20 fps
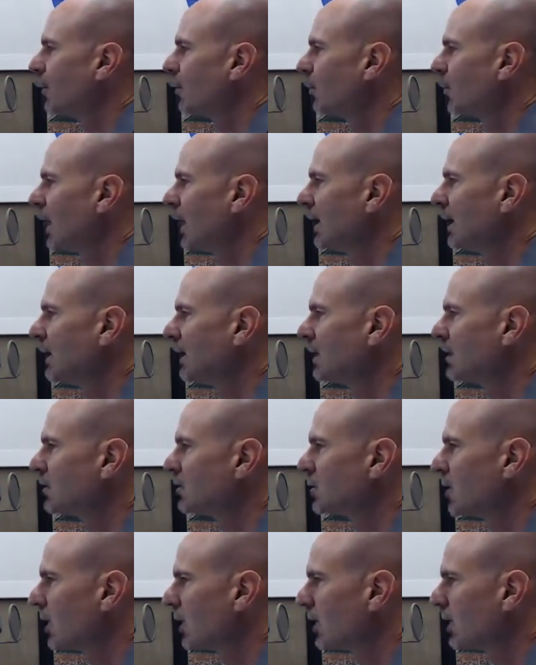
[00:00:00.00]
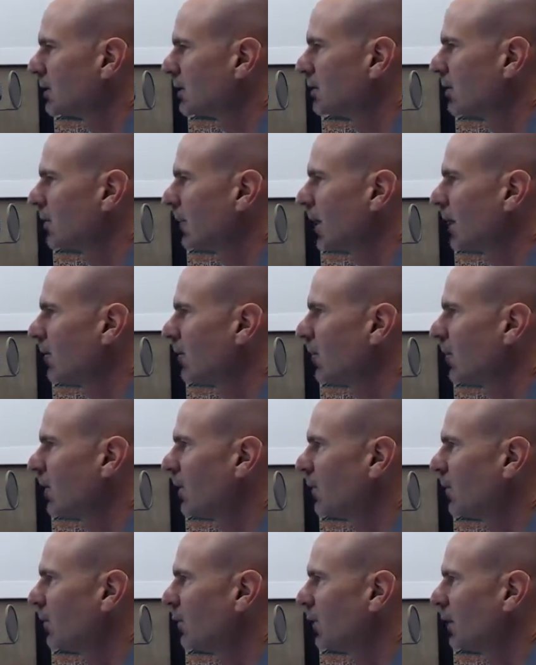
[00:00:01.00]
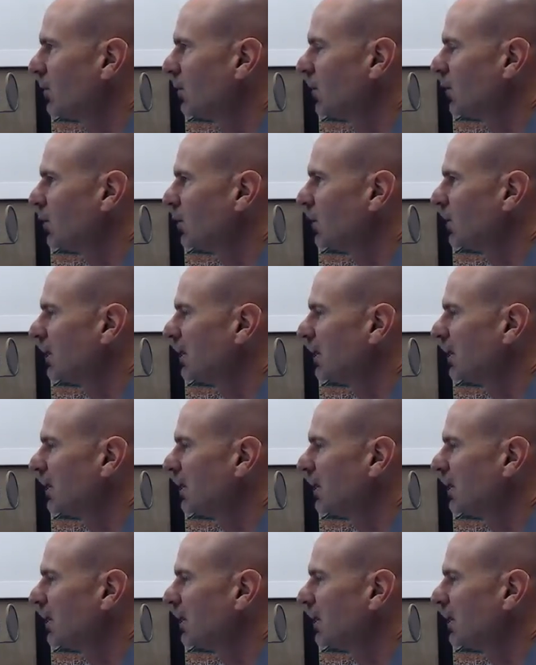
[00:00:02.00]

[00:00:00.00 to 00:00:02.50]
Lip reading: Brandon talked about one thing with them.